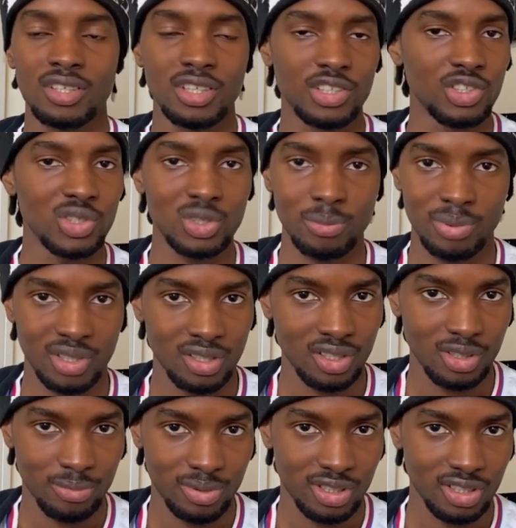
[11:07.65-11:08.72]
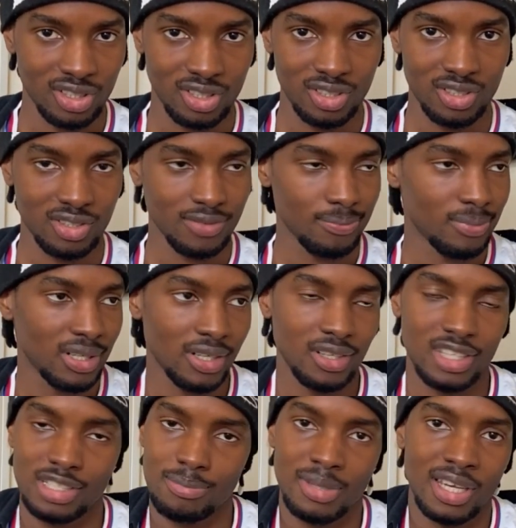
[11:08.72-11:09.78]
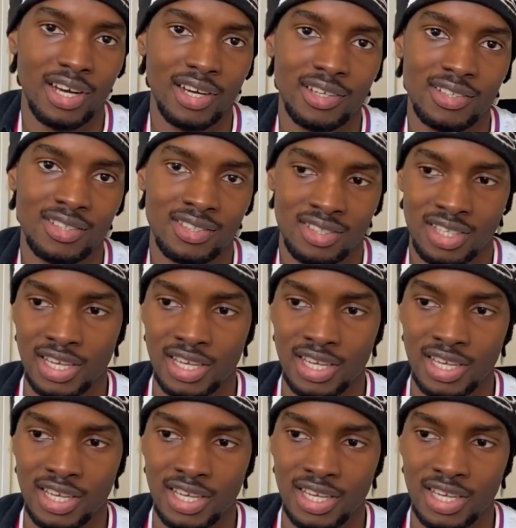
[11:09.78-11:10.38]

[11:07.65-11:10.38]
in European competitions, bro, let's be honest.